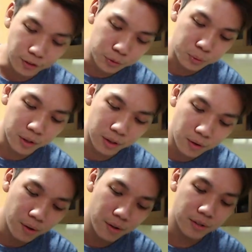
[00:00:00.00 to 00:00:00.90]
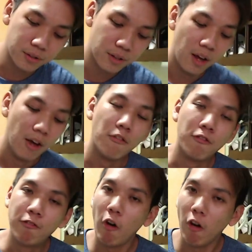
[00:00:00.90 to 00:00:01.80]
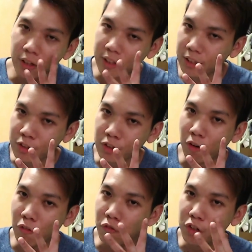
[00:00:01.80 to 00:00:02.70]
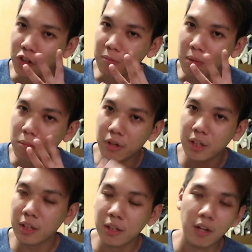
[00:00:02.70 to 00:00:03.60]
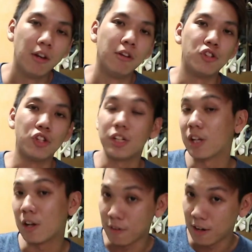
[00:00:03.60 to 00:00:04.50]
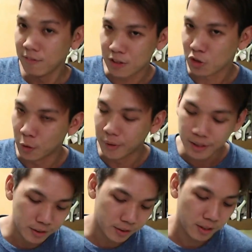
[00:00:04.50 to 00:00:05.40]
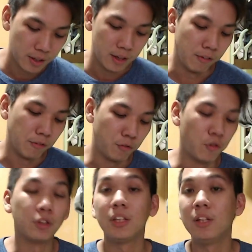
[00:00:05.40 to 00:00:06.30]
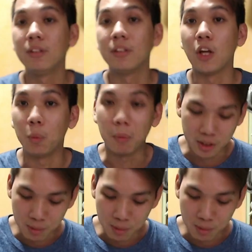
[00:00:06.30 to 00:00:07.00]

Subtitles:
CUDA cores, 4 gigs of video memory, GDDR5 as always, 14 nanometer